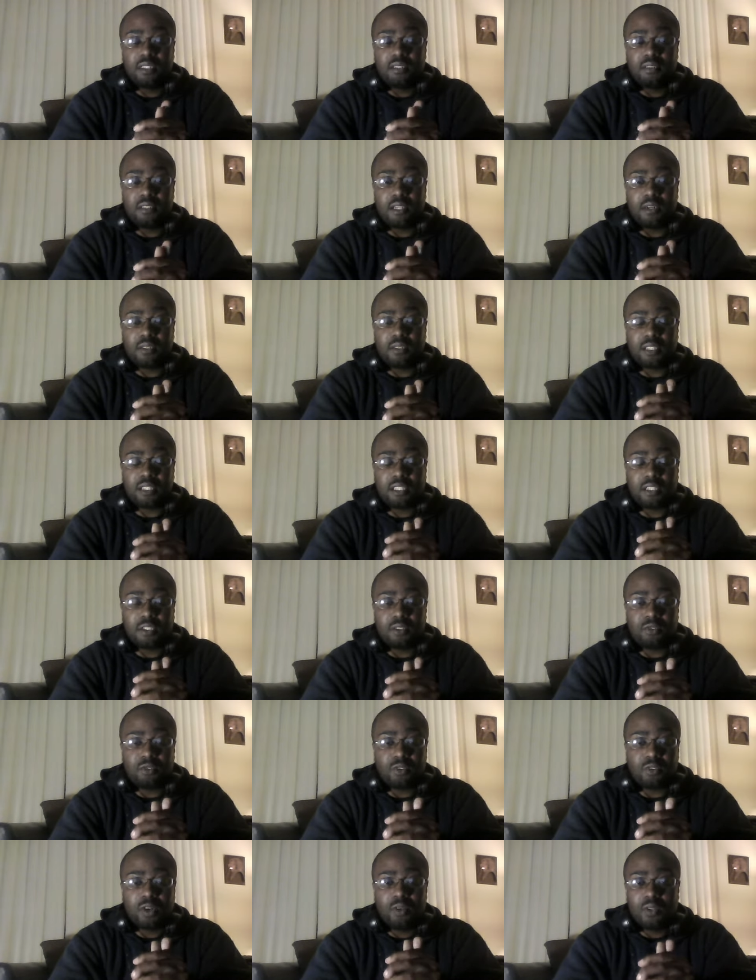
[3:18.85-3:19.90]
Now,
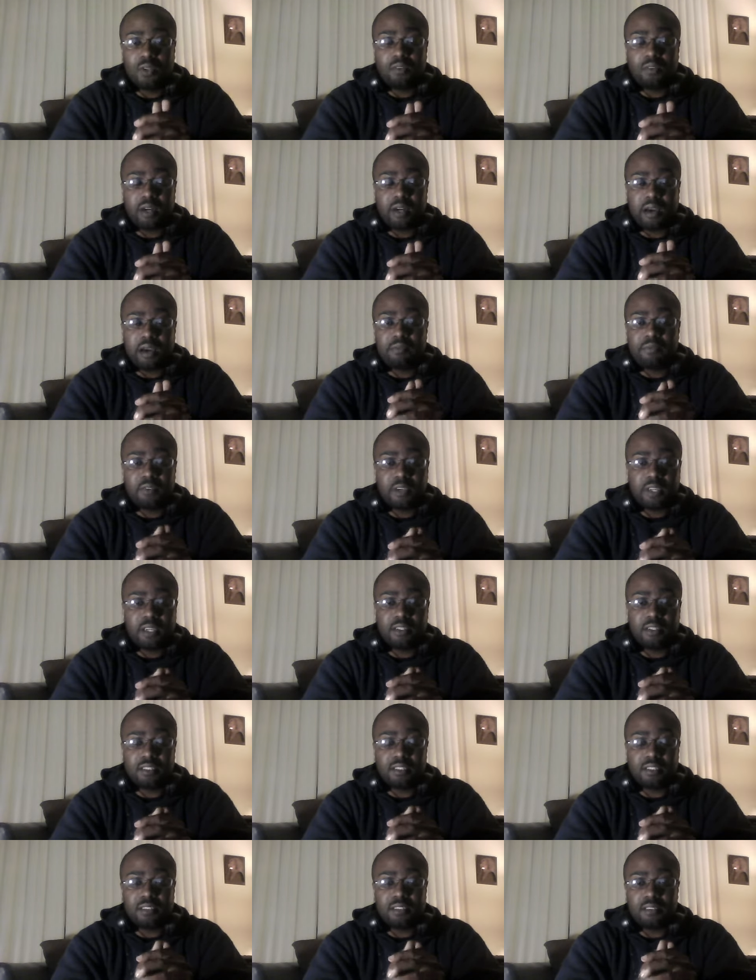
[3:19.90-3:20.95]
control over our
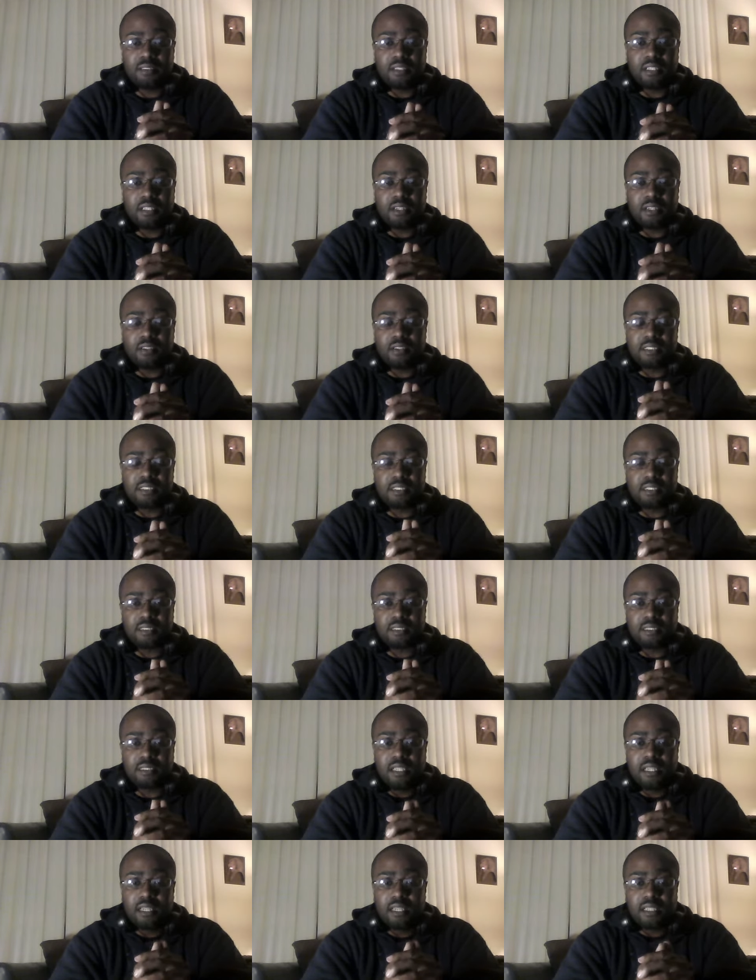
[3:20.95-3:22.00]
fears you know, this this
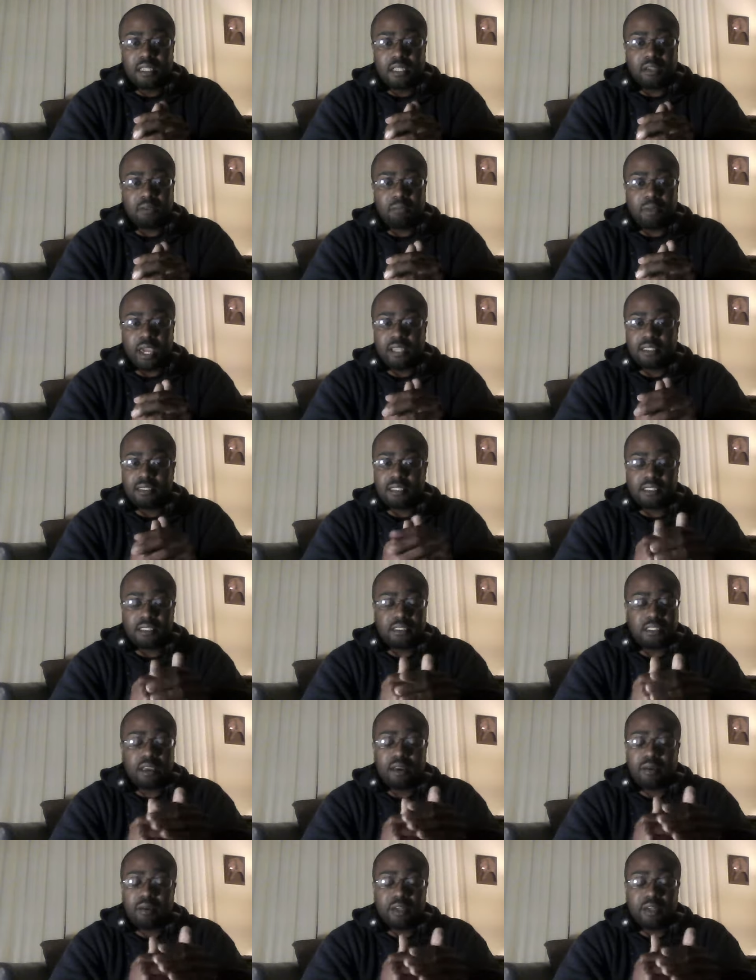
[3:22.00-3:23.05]
you know mass
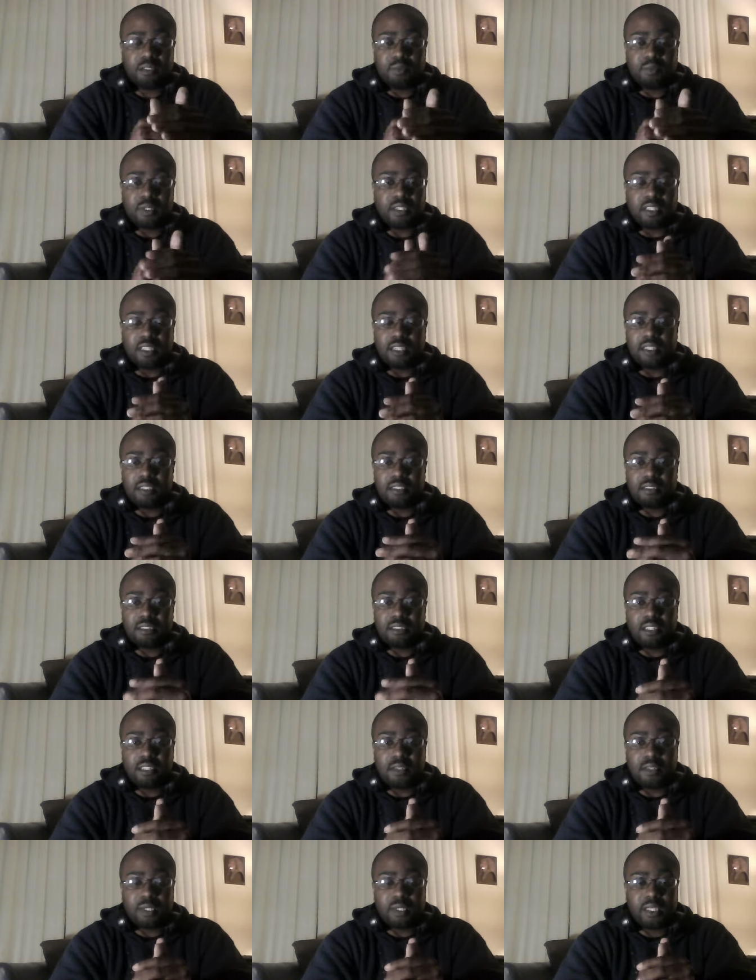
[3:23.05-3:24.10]
hysterias with things. You
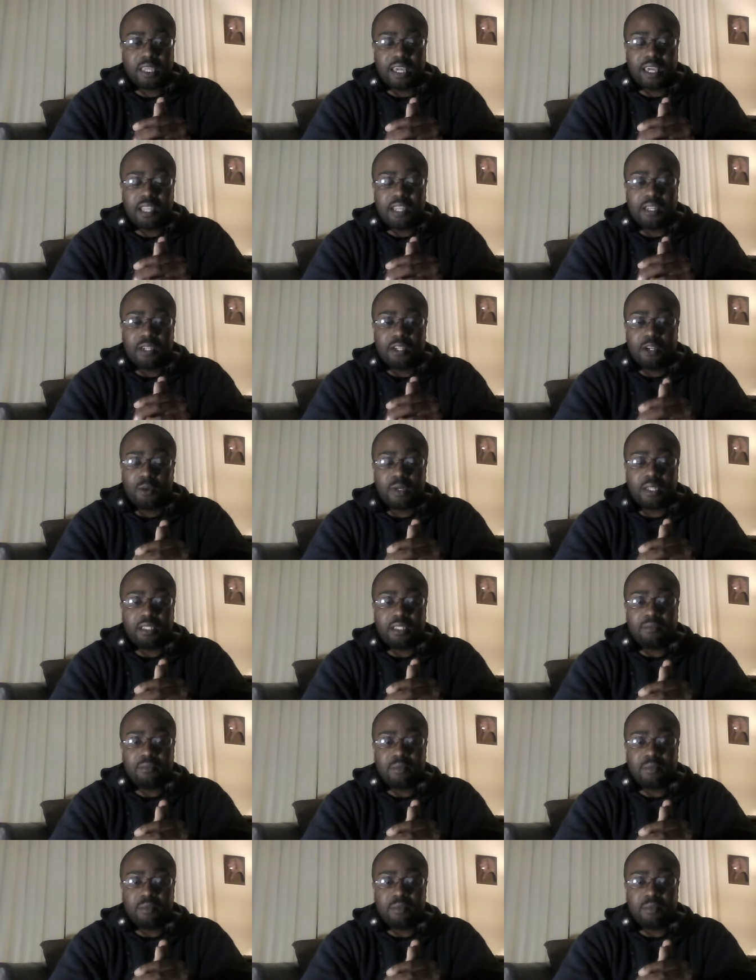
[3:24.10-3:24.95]
know, we can't do it.